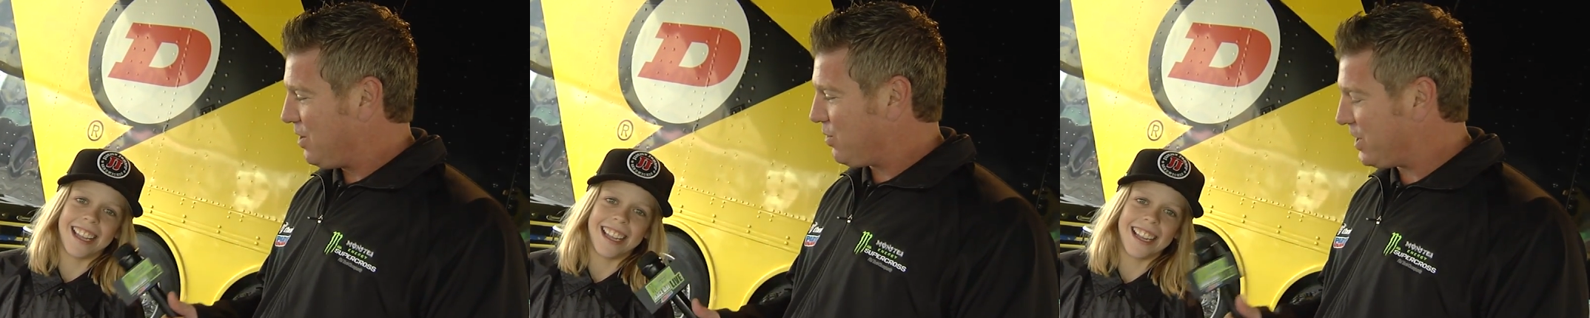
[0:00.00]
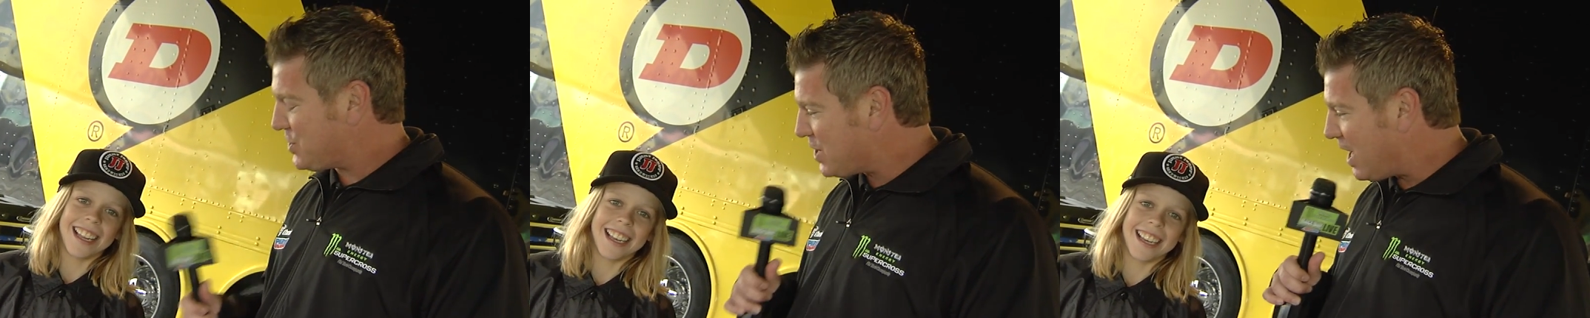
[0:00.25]

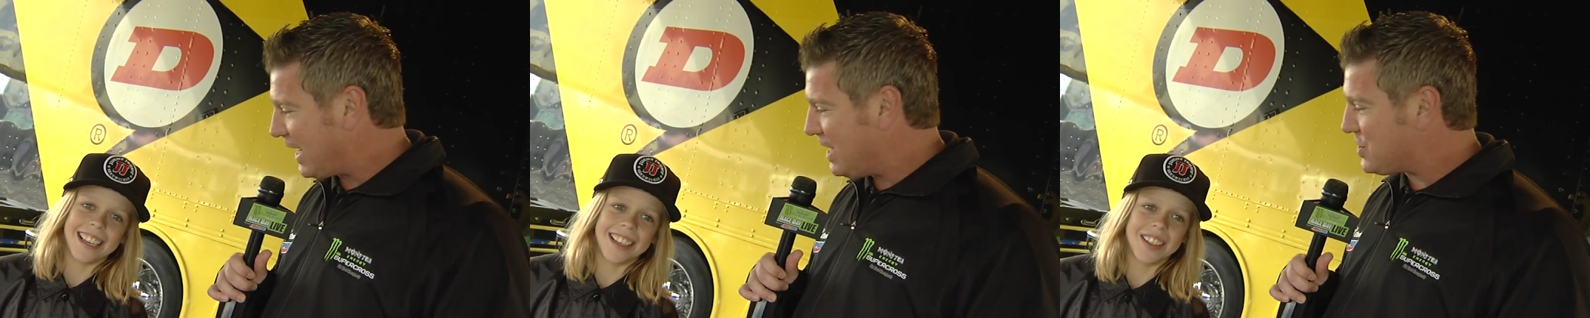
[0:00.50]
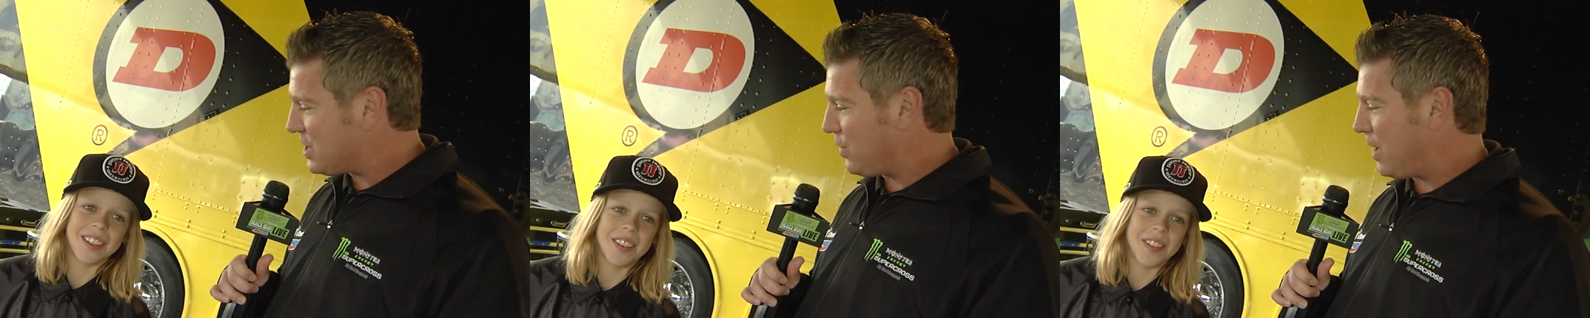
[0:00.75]
Speaker 1: Well, let's talk
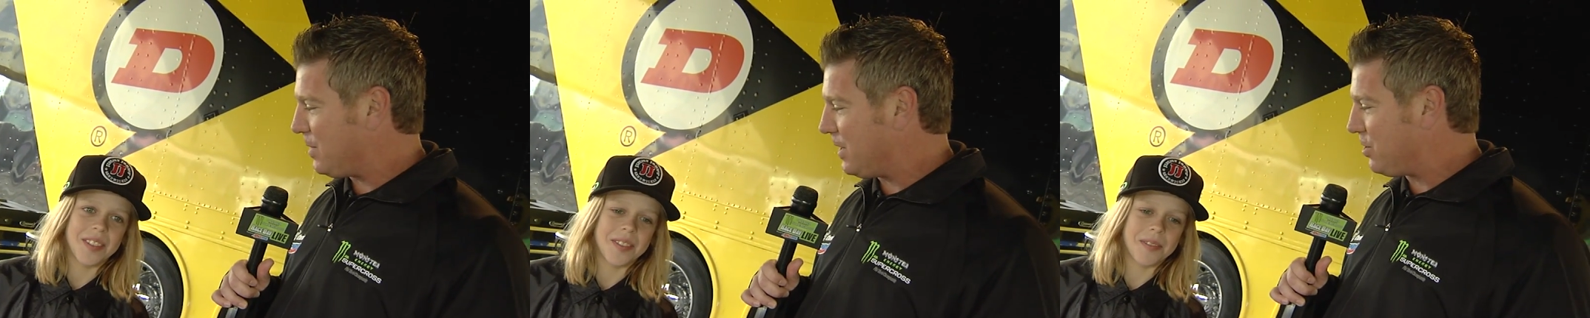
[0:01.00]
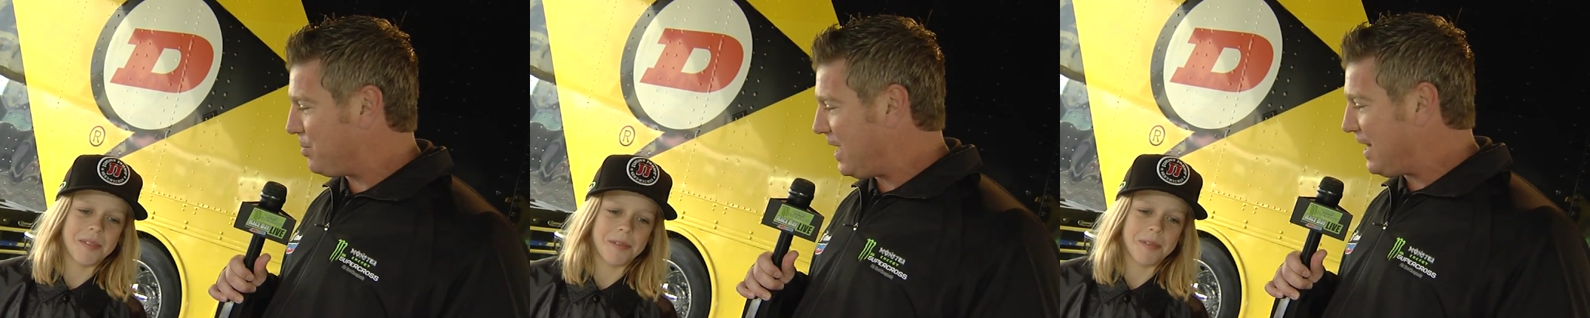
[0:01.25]
Instagram a
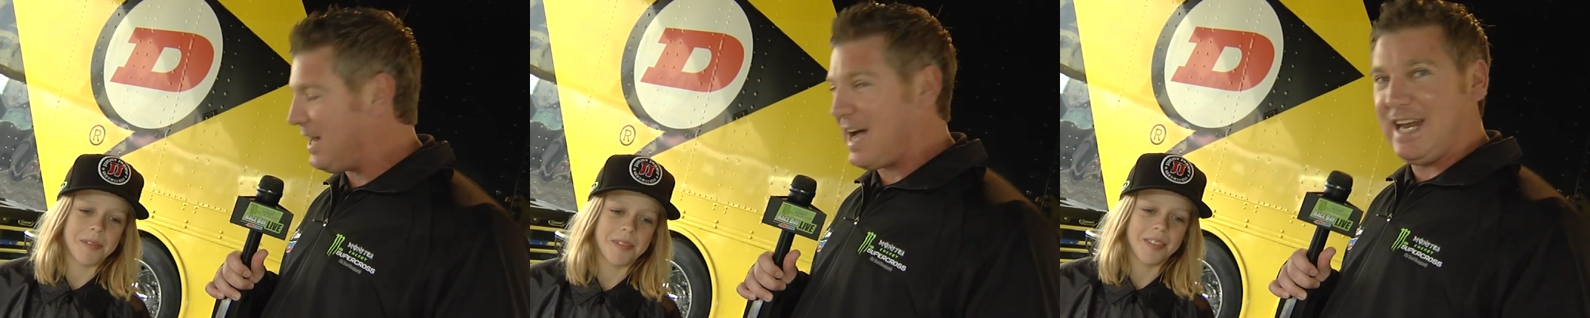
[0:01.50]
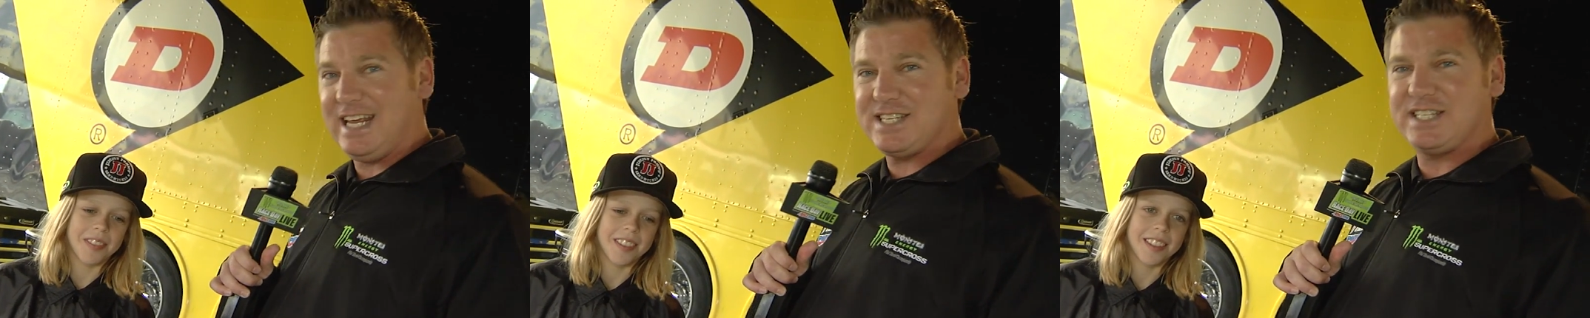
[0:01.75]
little bit.
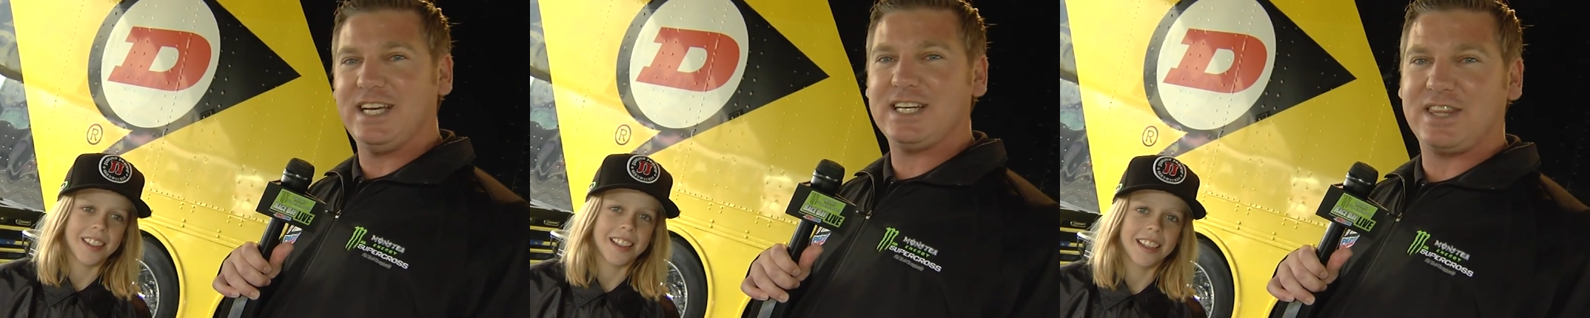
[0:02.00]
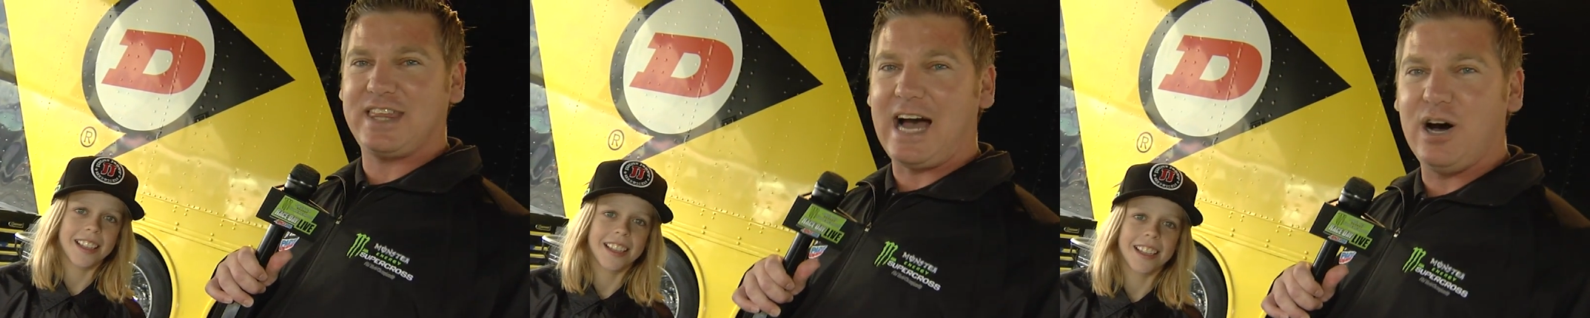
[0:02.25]

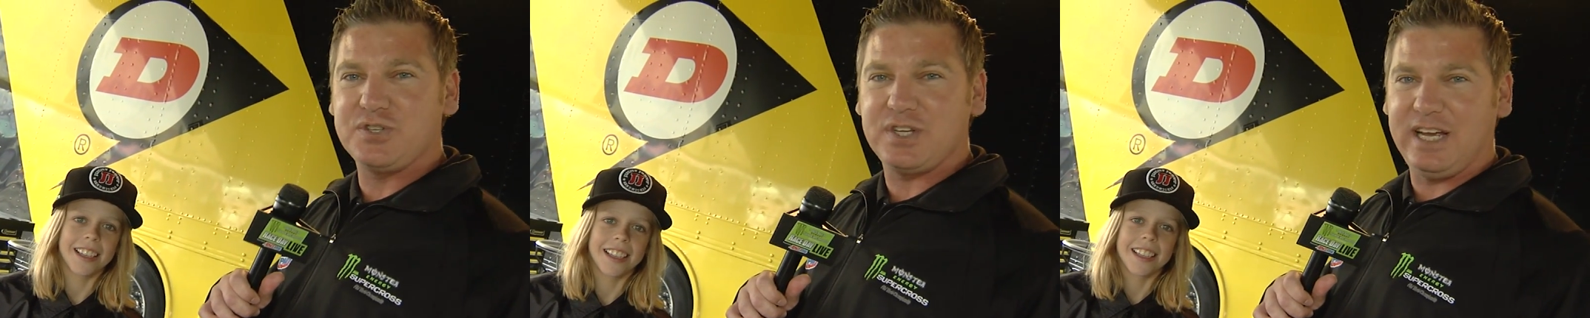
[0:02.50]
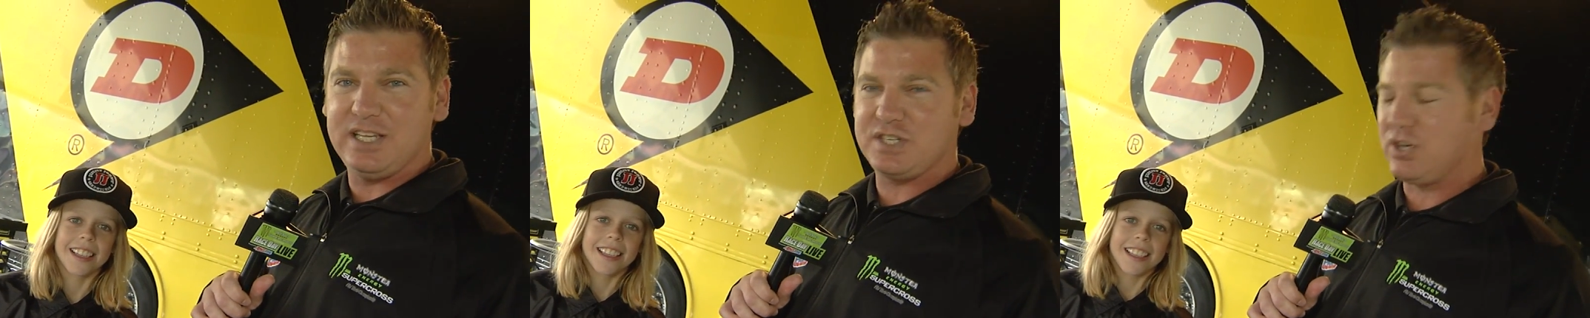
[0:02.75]

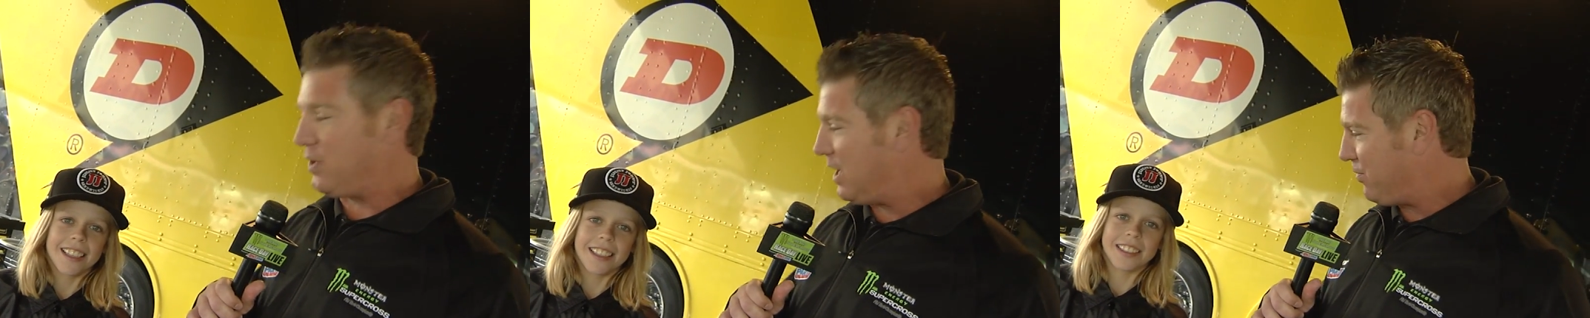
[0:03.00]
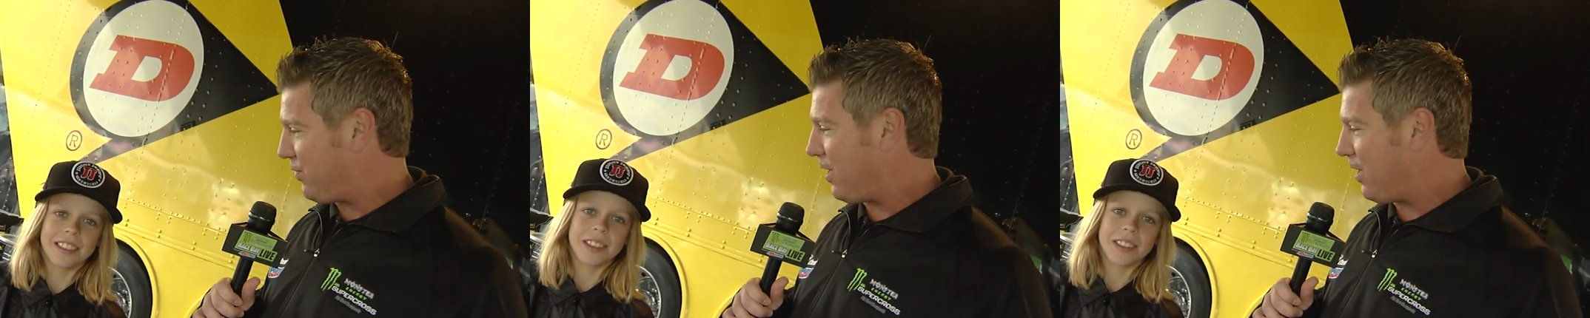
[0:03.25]
96,000 Instagram